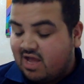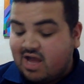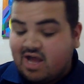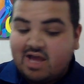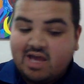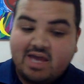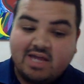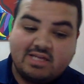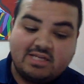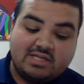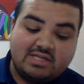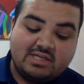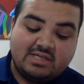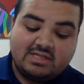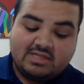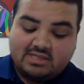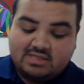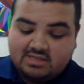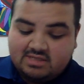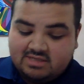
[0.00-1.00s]
I had
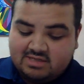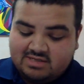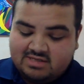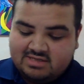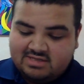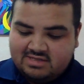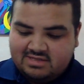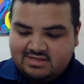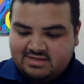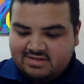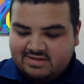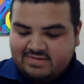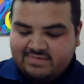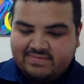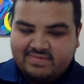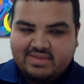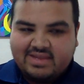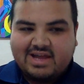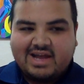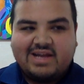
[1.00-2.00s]
just
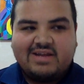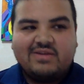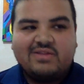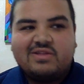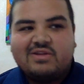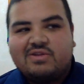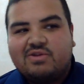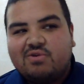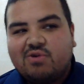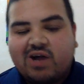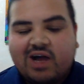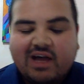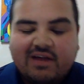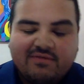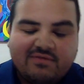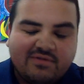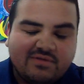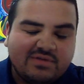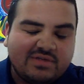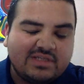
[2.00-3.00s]
I know the new
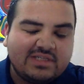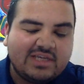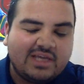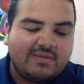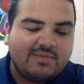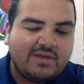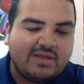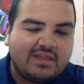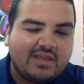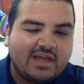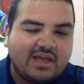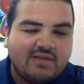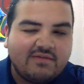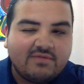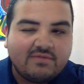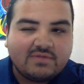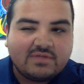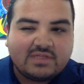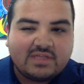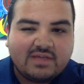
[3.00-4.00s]
iPhone just came out, the
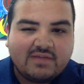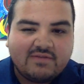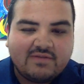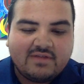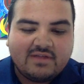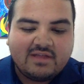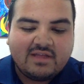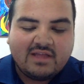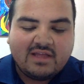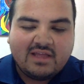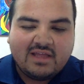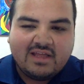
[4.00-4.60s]
iPhone 7,